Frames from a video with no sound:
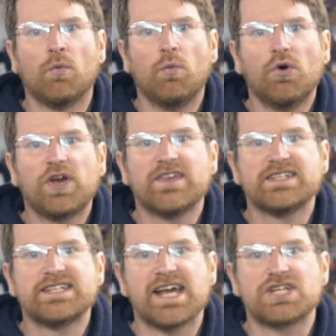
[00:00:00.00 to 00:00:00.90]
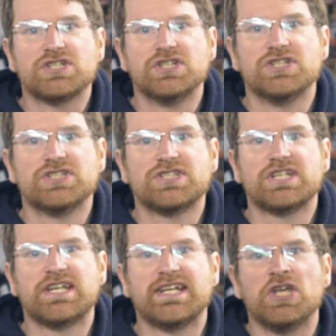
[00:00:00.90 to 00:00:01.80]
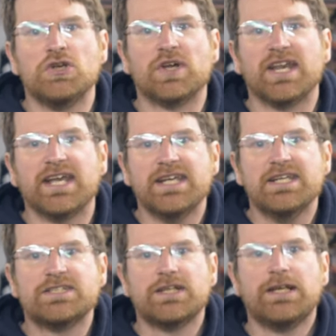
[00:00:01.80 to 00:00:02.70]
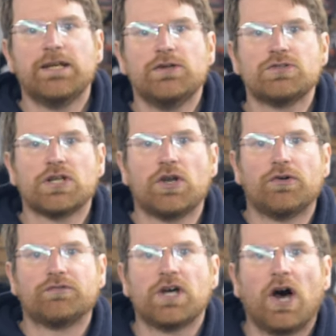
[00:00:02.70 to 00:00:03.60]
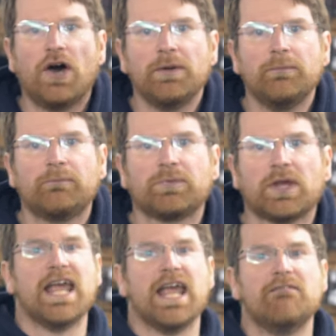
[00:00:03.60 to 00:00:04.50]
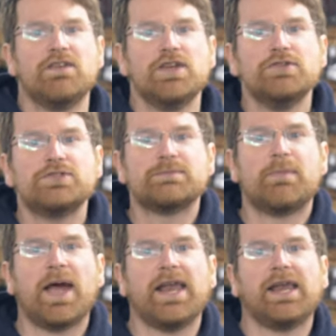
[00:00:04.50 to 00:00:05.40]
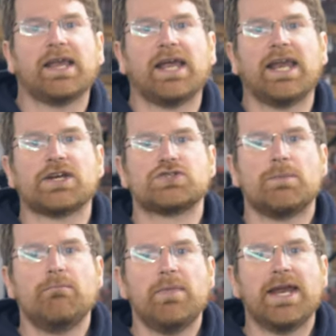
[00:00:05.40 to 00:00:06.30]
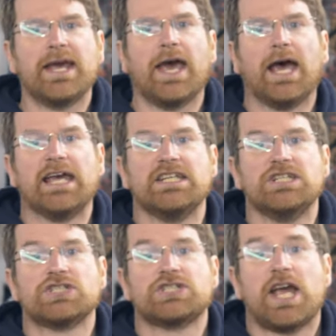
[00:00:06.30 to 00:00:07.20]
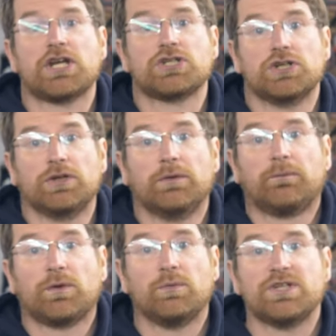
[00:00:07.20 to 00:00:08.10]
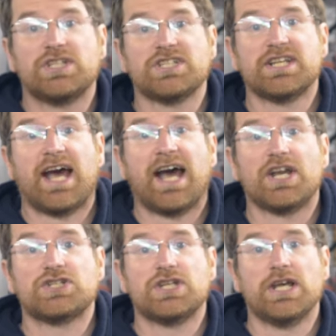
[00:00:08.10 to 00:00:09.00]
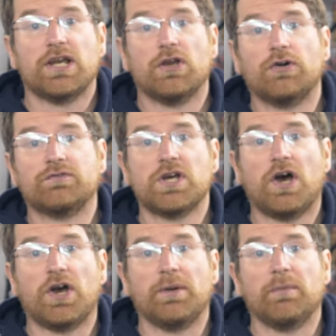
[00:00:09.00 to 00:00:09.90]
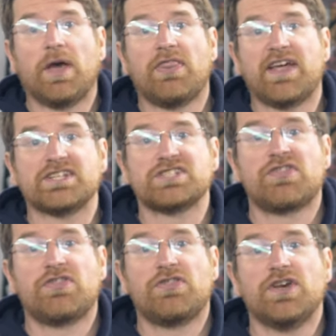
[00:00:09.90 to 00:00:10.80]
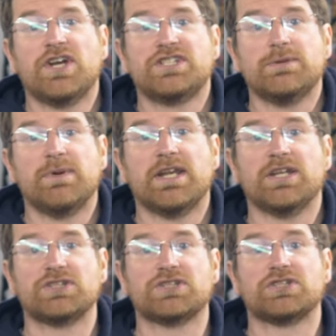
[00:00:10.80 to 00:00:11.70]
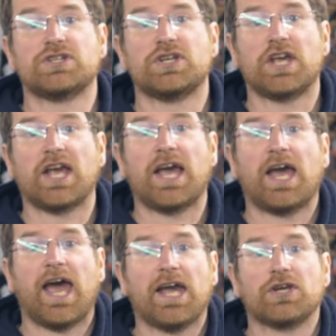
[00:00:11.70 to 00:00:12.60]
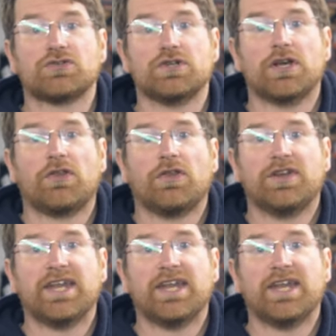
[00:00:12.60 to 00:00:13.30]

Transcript: Walk in the sections. You can easily lose a lot of time. If you spend an extra minute at each section, which isn't actually a lot of time, that's 30 minutes. Extra the